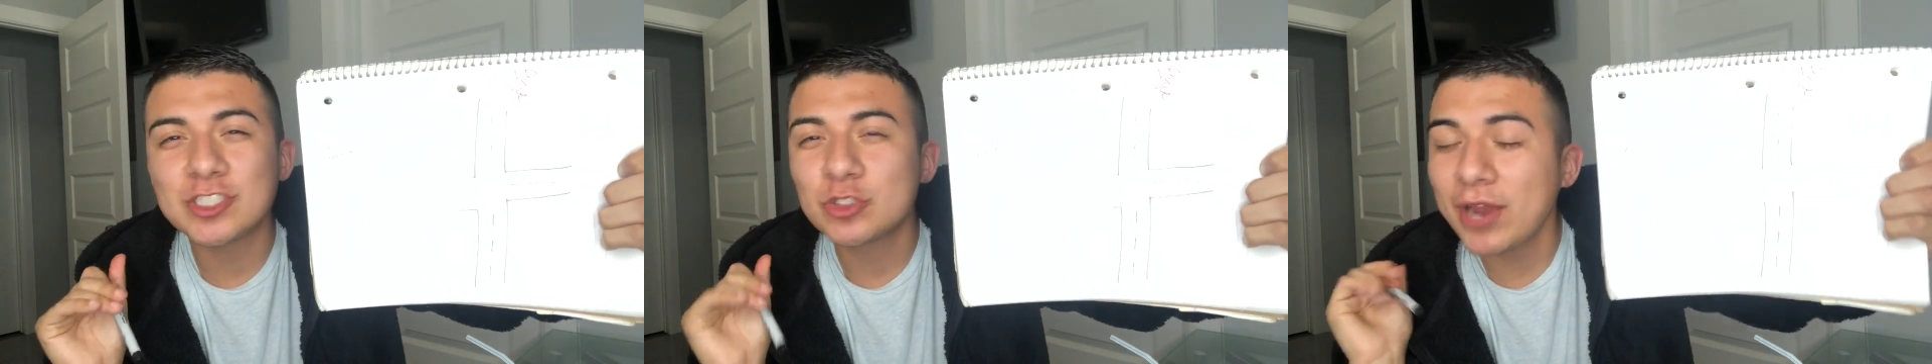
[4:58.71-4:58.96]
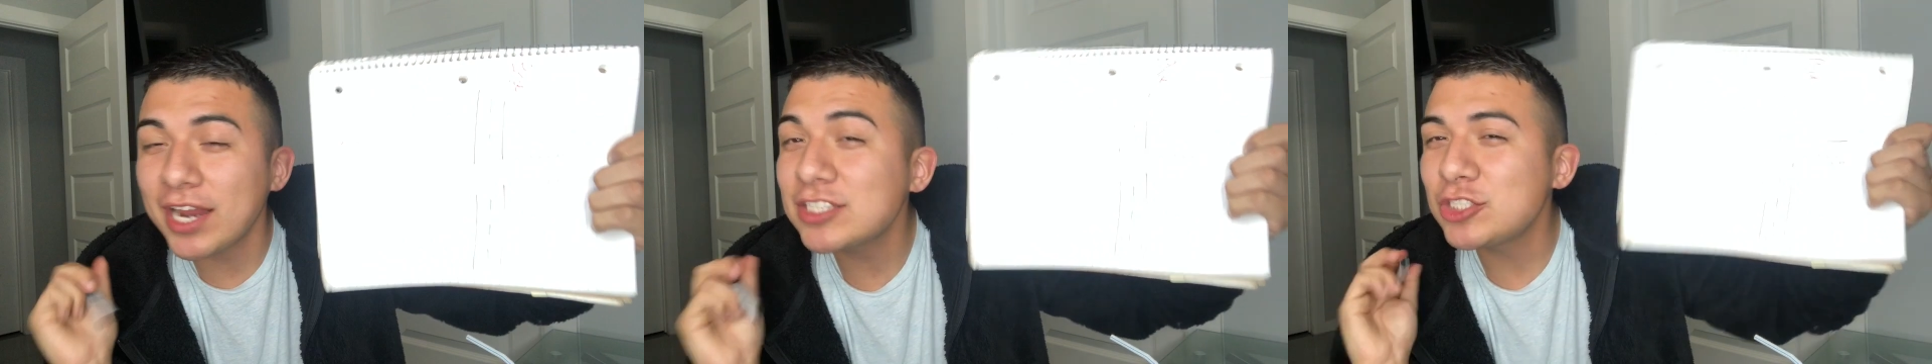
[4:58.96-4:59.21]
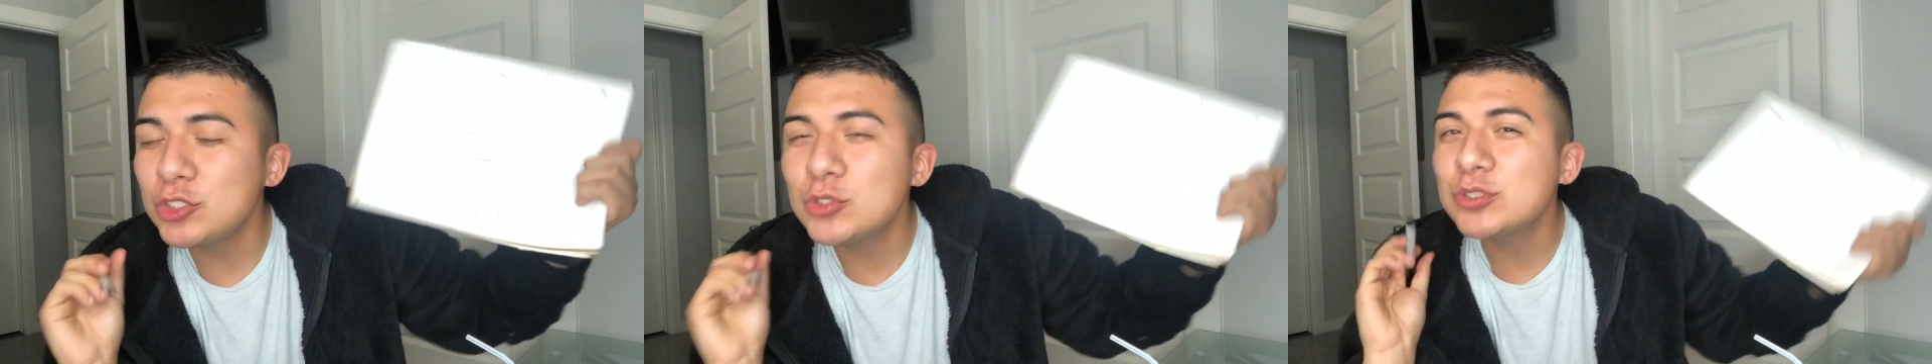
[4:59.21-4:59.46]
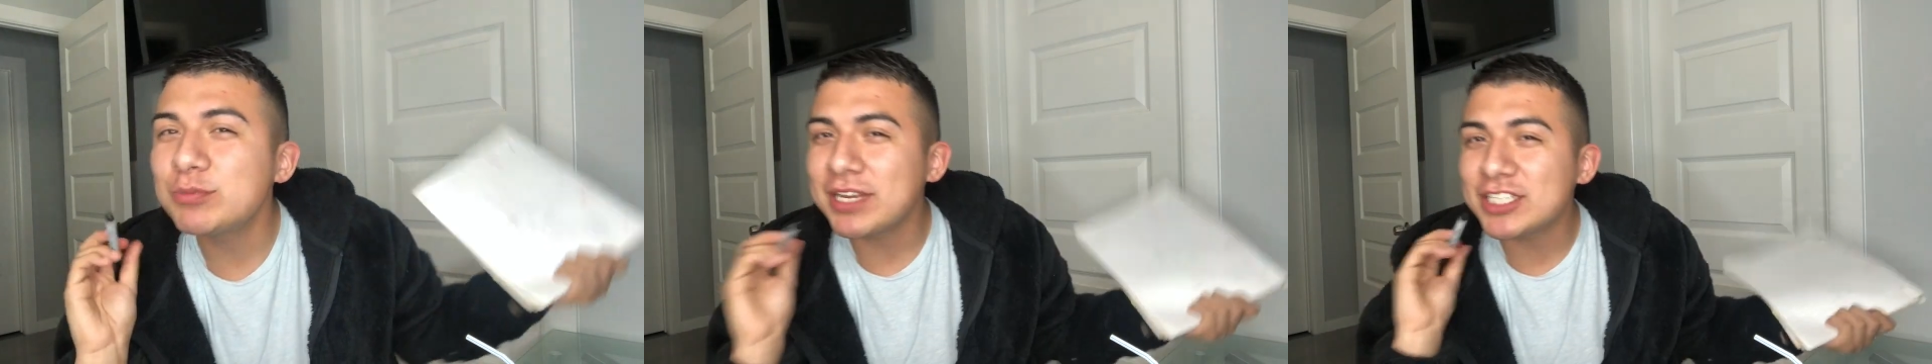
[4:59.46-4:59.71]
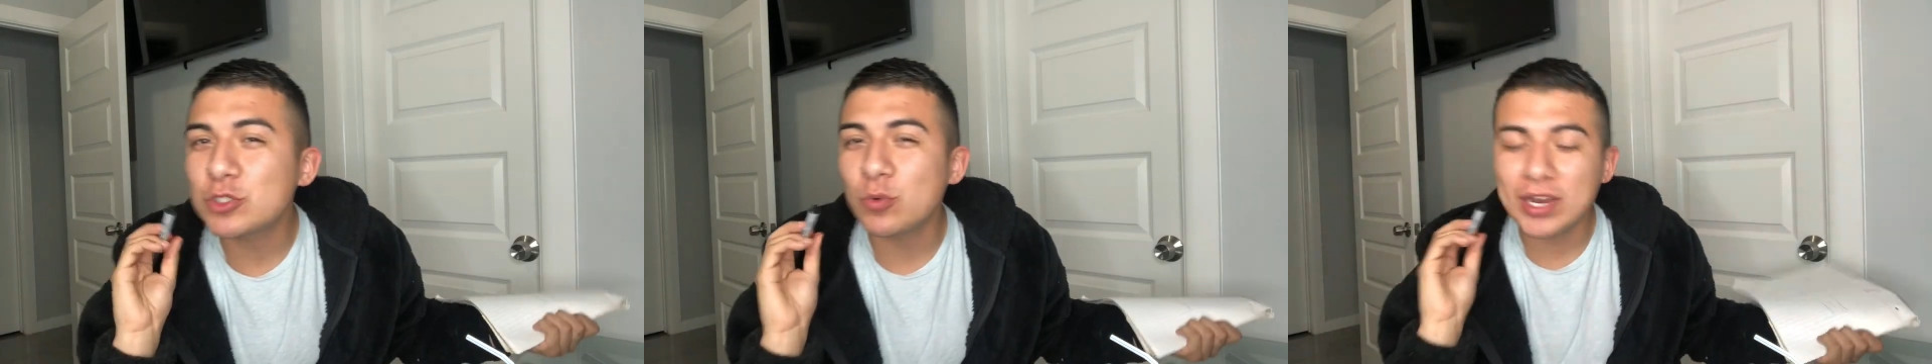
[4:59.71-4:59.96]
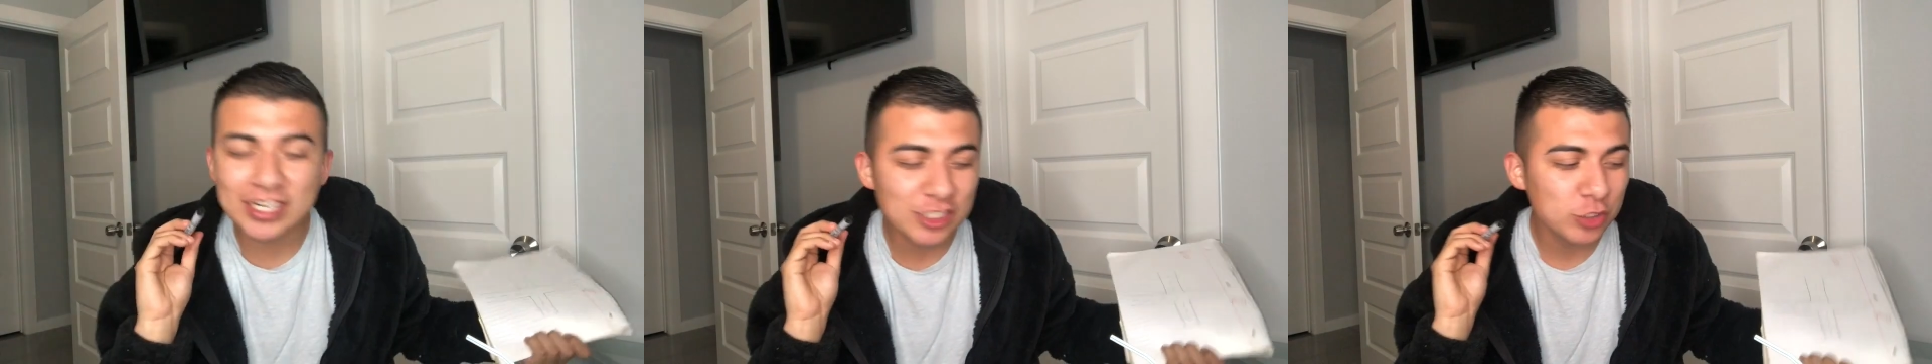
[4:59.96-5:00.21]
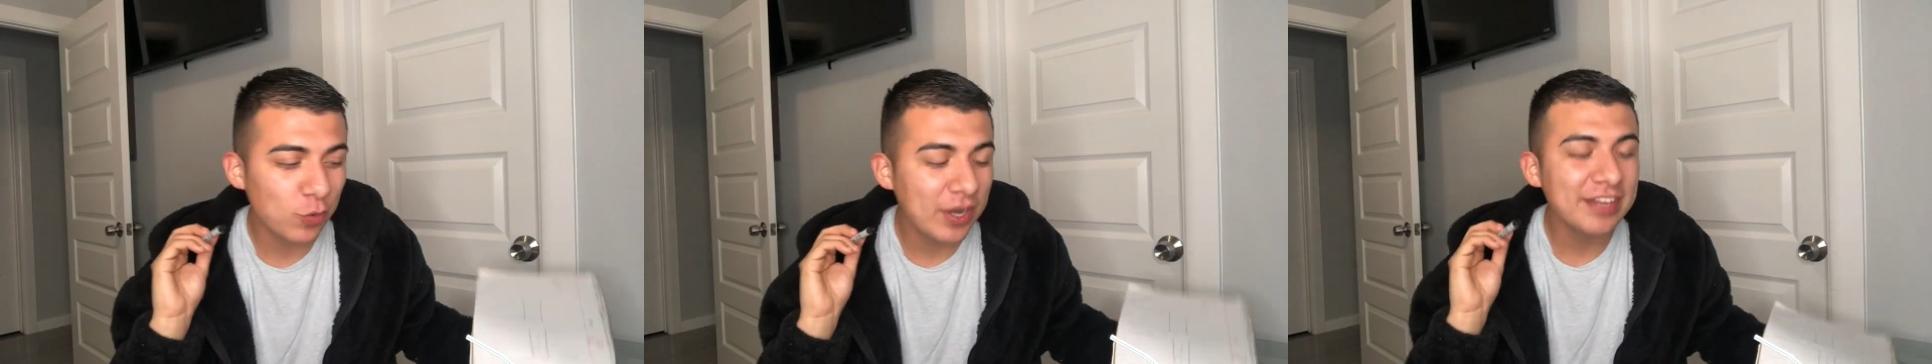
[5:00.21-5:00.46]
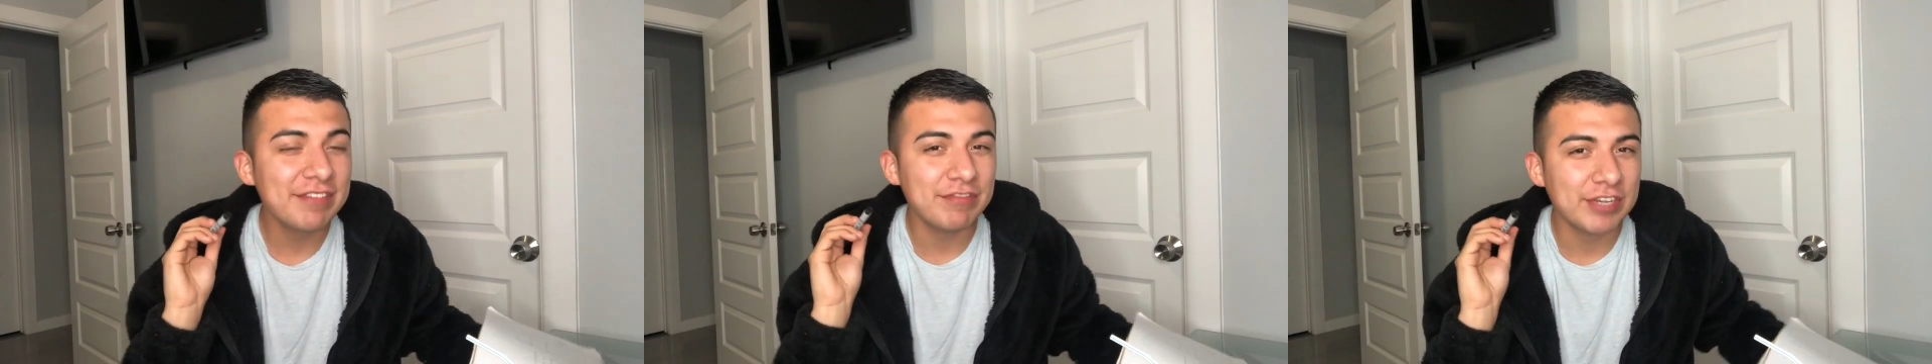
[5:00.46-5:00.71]
trying to use my
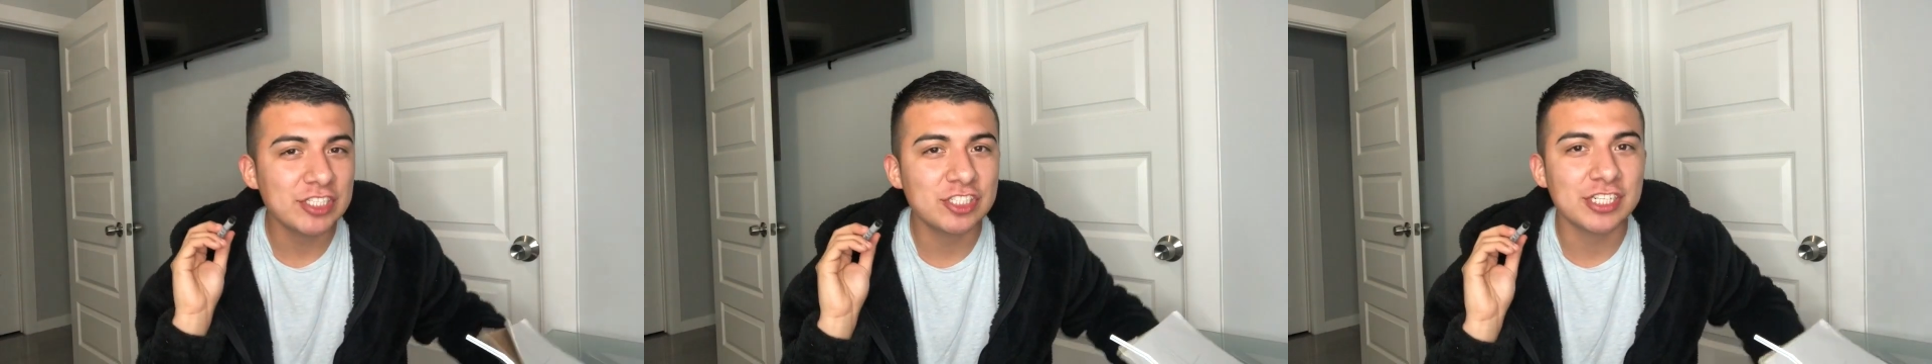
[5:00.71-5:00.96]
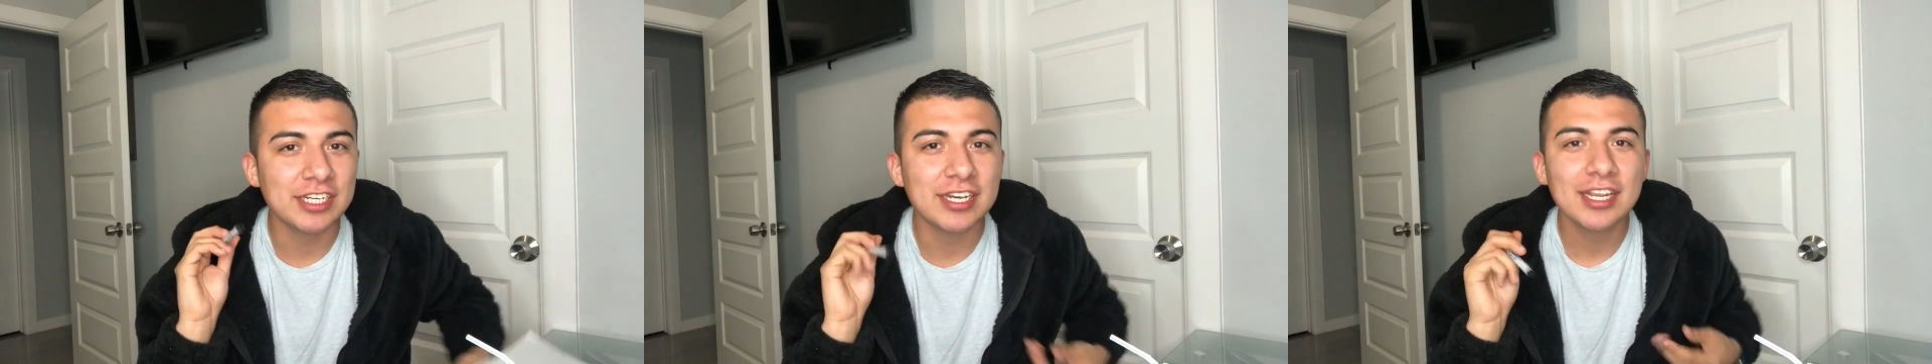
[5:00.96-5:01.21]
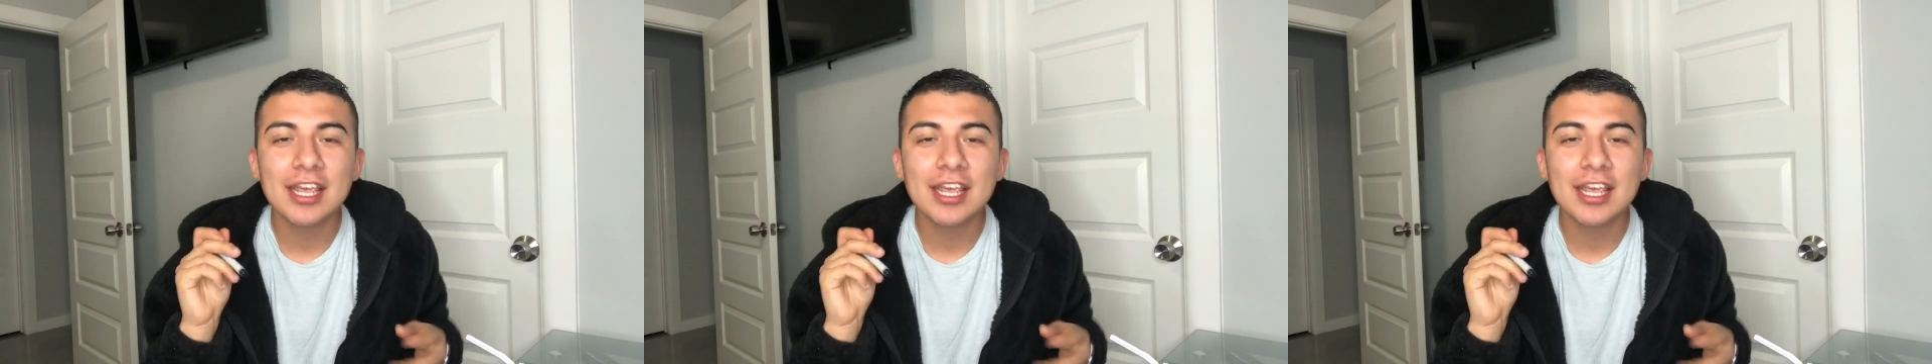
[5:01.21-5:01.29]
20/20 vision.